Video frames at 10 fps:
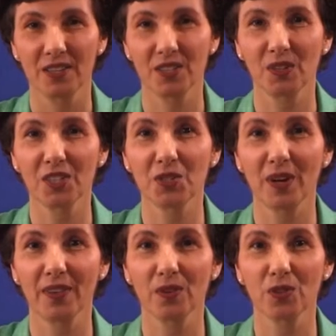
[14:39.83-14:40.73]
So let's
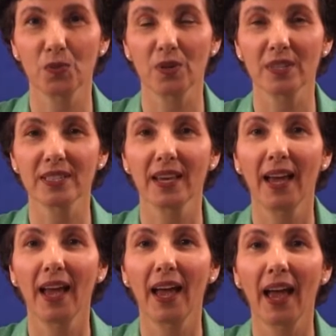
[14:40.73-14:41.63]
try those words.
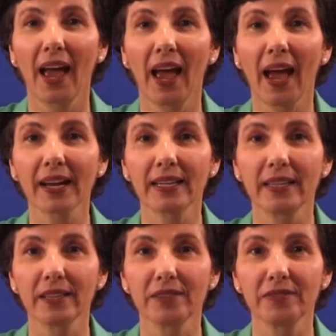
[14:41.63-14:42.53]

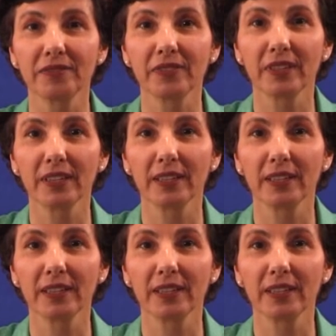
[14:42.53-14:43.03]
Active.